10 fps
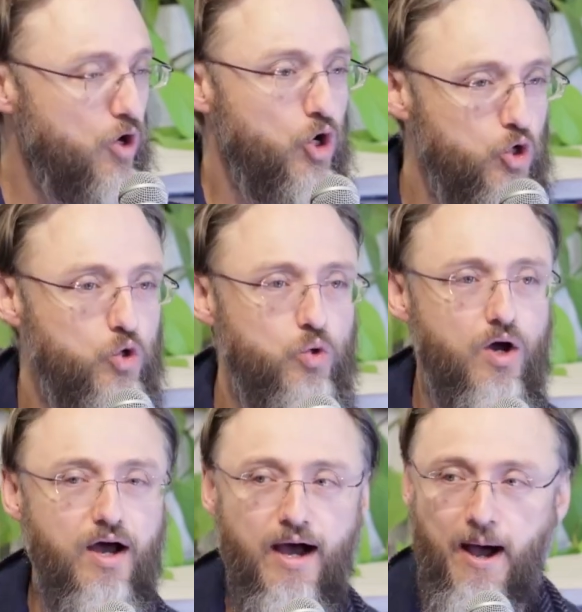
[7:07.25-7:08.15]
Who
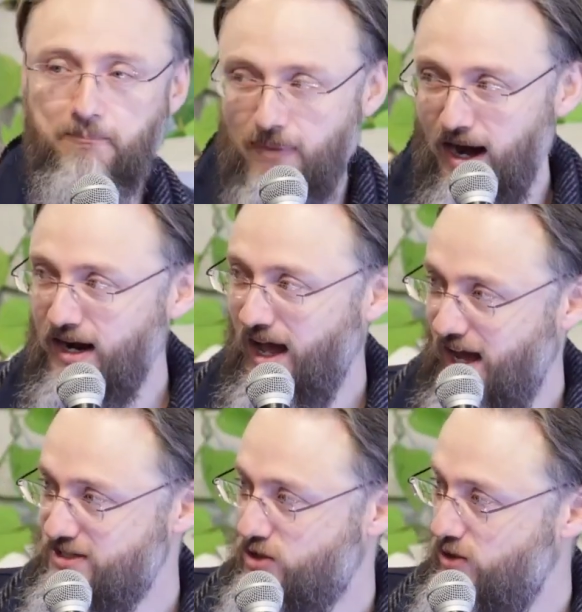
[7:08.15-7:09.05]
among
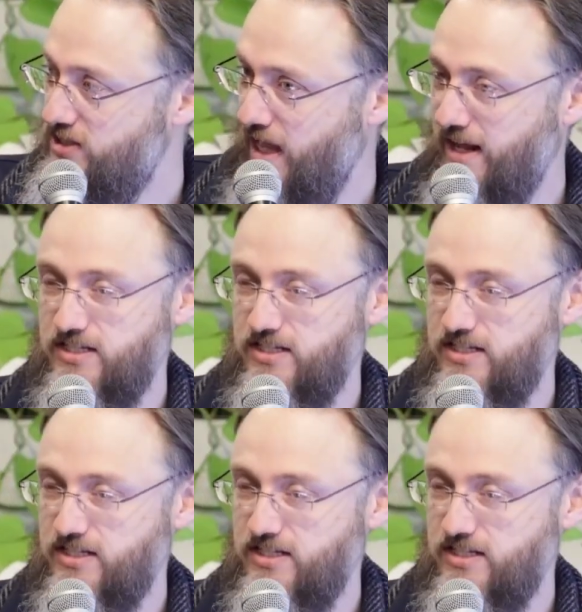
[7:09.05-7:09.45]
us could stand?